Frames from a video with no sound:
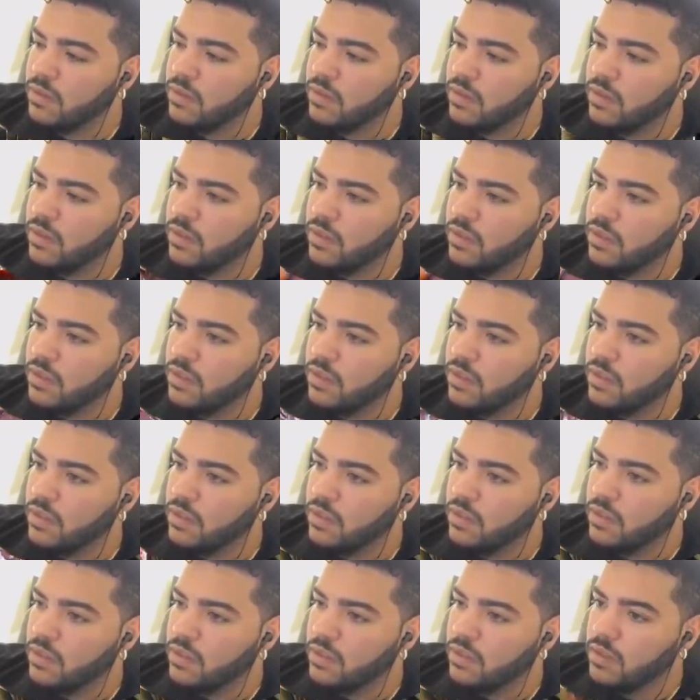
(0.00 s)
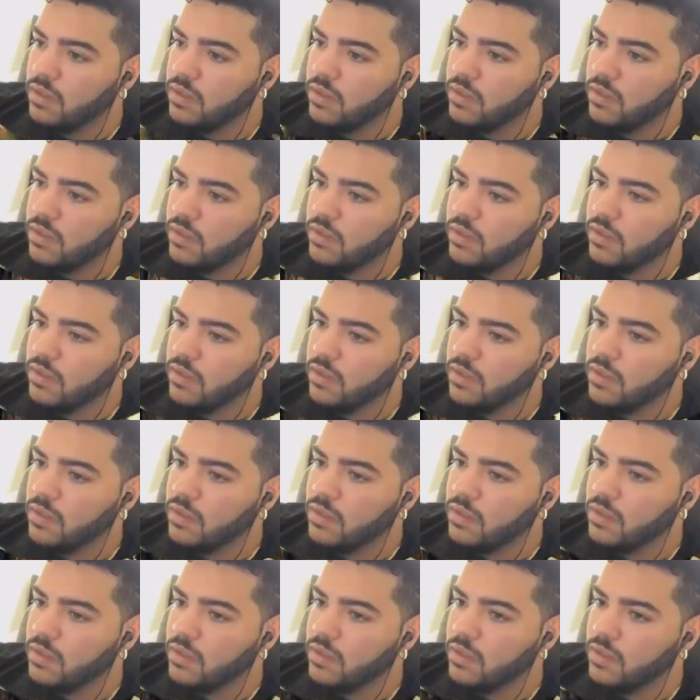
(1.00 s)

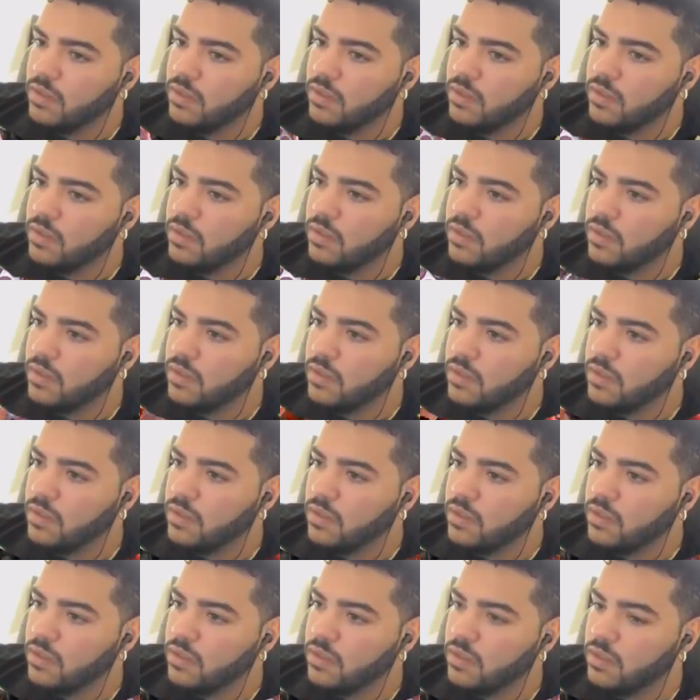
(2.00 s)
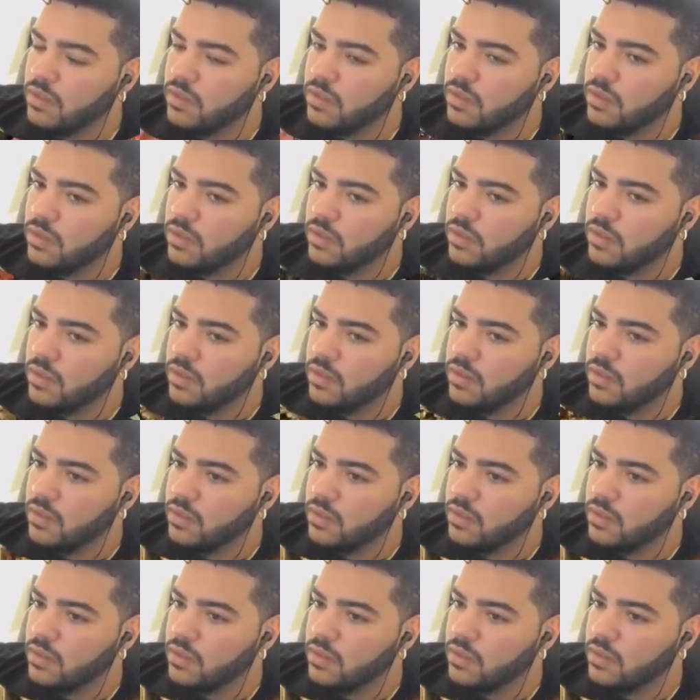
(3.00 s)
Nobody speaks.